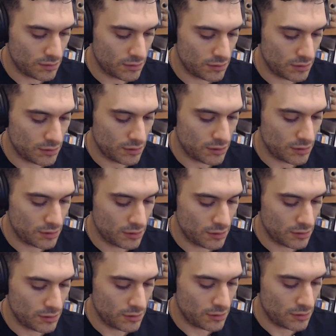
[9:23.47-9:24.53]

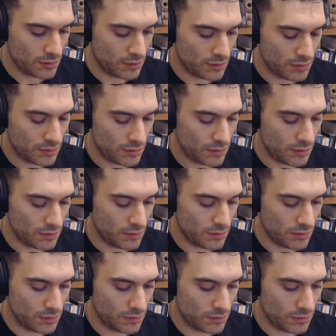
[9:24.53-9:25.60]

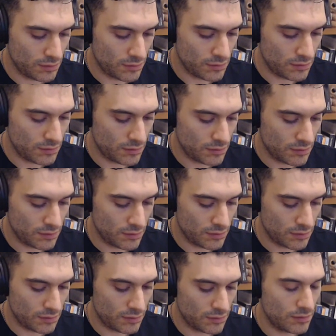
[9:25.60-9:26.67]

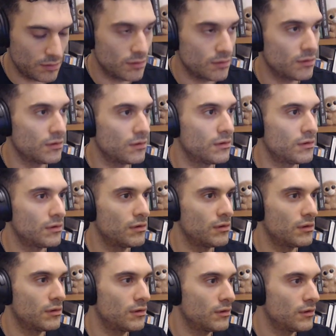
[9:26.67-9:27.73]

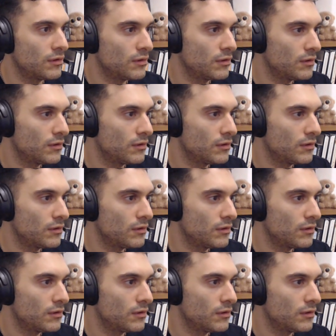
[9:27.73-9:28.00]
(not speaking)